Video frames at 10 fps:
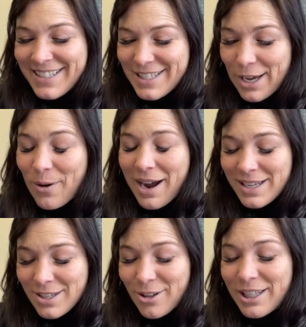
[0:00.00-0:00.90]
so I
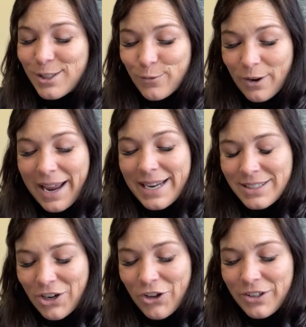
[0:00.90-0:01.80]
sold this for
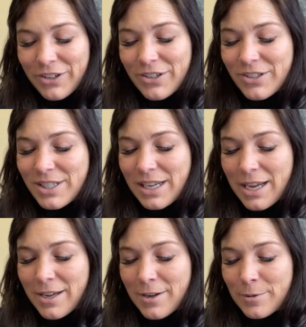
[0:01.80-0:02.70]
$8
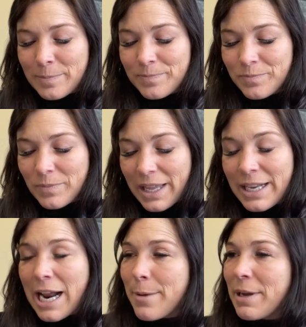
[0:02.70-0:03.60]
um,
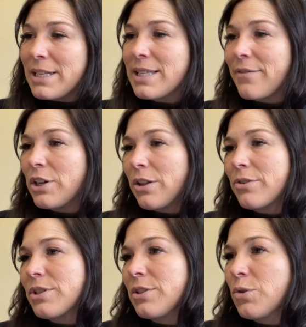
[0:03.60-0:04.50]
and I made
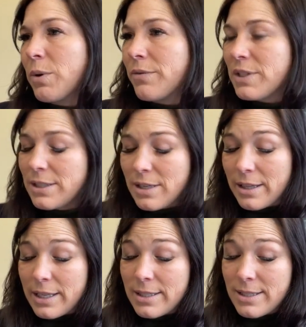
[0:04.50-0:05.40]
$7.12
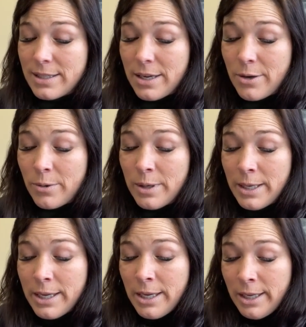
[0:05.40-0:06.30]
on this. So
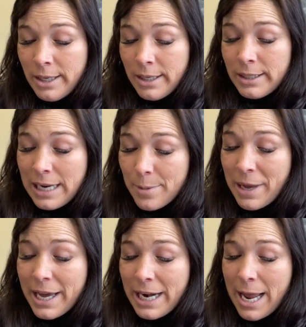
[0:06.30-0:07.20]
not
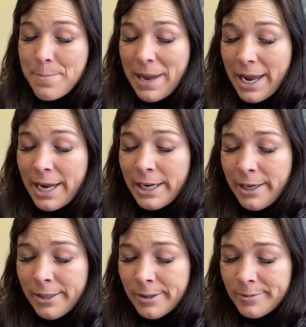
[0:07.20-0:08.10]
bad. I made
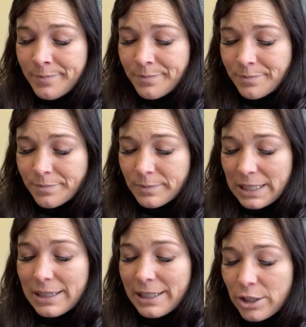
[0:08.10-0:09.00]

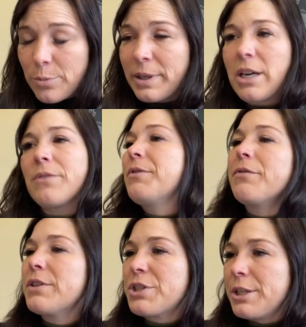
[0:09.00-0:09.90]
a little bit off
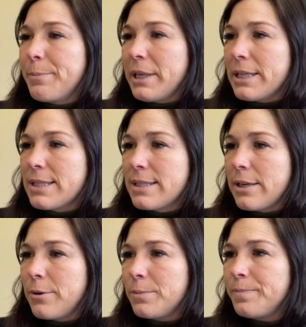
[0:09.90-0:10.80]
of the shipping.
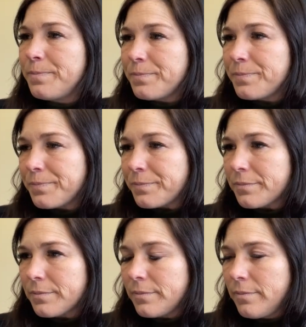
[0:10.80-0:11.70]
So,
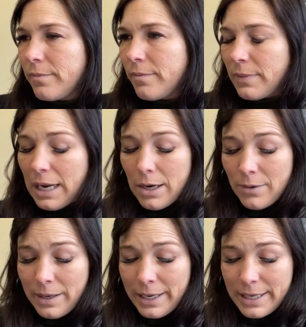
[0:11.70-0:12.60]
all
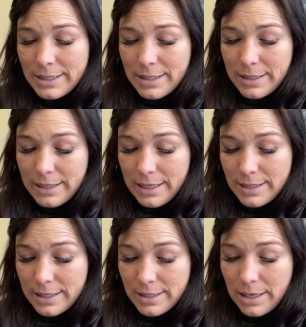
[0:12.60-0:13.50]
right. Is
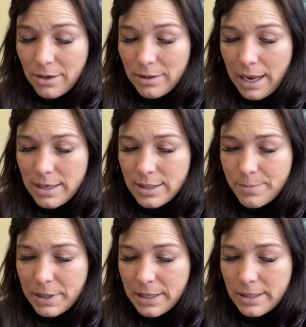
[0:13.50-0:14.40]
this our last
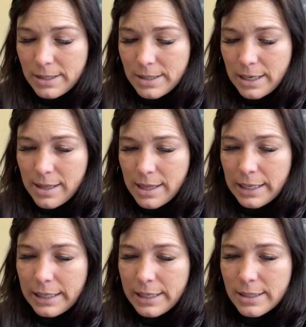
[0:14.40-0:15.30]
piece? I
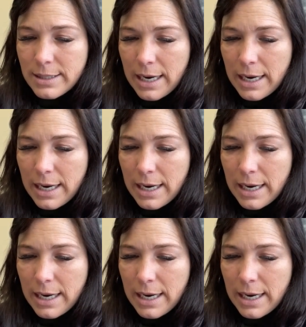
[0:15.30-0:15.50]
think it is,